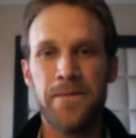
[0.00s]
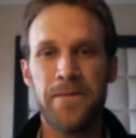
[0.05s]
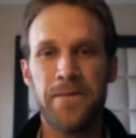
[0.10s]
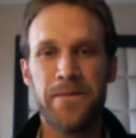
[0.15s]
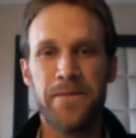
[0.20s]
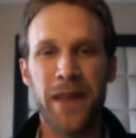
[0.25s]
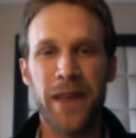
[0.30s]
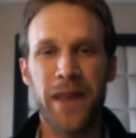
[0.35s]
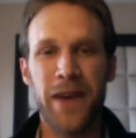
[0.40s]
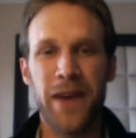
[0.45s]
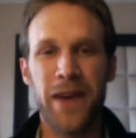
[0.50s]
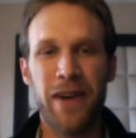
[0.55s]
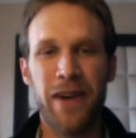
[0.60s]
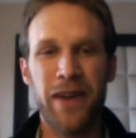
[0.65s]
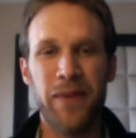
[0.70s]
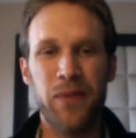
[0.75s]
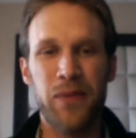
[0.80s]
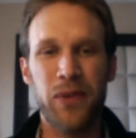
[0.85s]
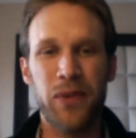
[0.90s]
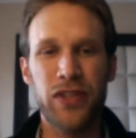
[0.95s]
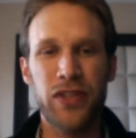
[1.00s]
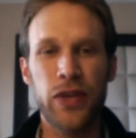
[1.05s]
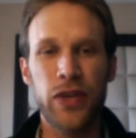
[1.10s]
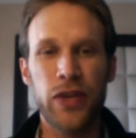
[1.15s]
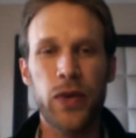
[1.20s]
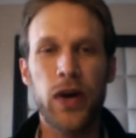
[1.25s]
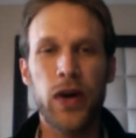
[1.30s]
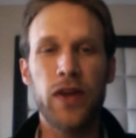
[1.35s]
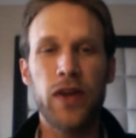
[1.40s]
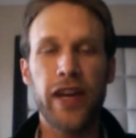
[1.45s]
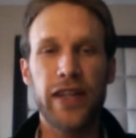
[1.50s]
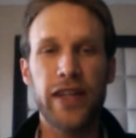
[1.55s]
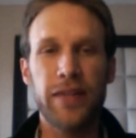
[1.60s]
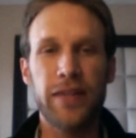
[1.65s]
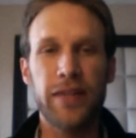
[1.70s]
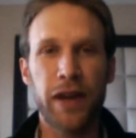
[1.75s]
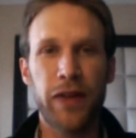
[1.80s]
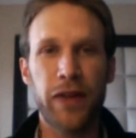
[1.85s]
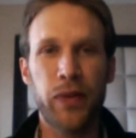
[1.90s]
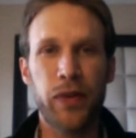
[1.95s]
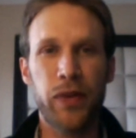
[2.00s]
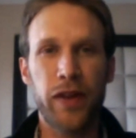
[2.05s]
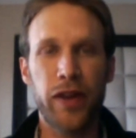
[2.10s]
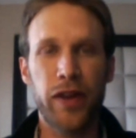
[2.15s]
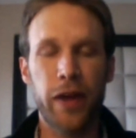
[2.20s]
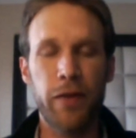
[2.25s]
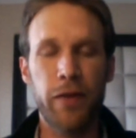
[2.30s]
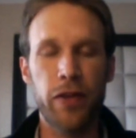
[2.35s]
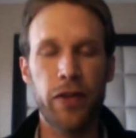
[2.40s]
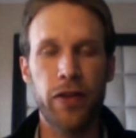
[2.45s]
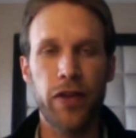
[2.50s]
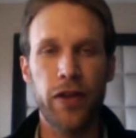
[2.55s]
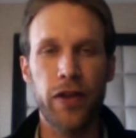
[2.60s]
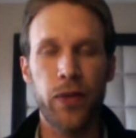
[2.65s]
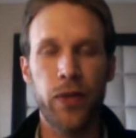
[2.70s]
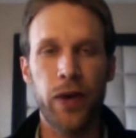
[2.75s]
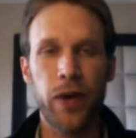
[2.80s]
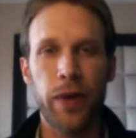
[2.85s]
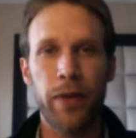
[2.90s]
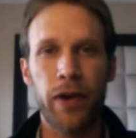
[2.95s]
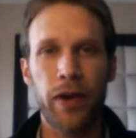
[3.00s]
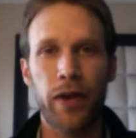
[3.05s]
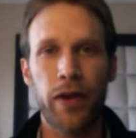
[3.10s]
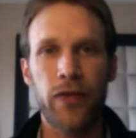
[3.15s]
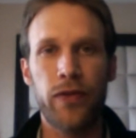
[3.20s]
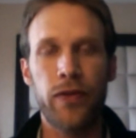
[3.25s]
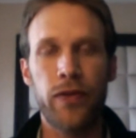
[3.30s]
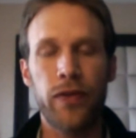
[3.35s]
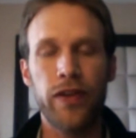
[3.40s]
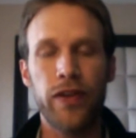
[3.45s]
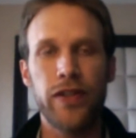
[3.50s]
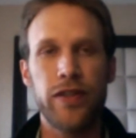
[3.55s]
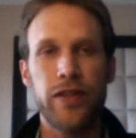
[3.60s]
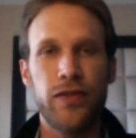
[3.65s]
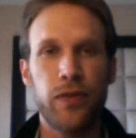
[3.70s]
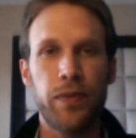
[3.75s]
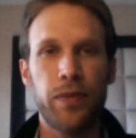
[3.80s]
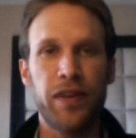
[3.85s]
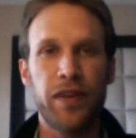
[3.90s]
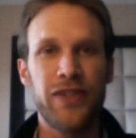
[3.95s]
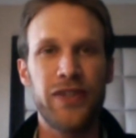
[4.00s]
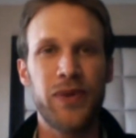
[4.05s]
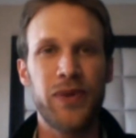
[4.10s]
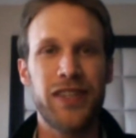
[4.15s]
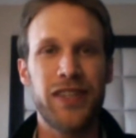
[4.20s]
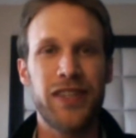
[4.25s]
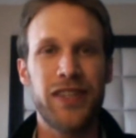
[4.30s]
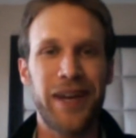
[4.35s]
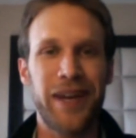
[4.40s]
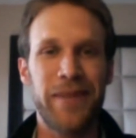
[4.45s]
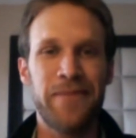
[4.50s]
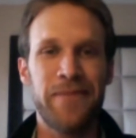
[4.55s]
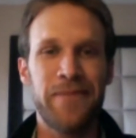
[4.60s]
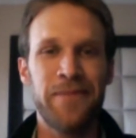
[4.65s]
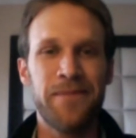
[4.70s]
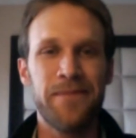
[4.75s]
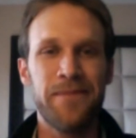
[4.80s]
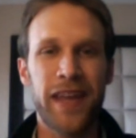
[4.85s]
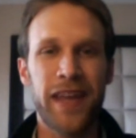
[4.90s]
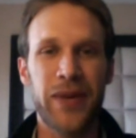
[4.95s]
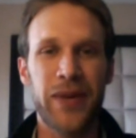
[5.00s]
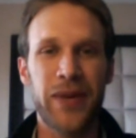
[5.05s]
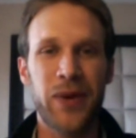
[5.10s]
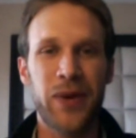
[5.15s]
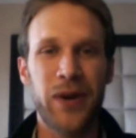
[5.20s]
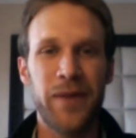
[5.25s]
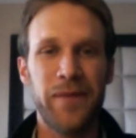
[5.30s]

All right. And we'll see you all next month with another webinar for Religions for Peace USA. Thank you all.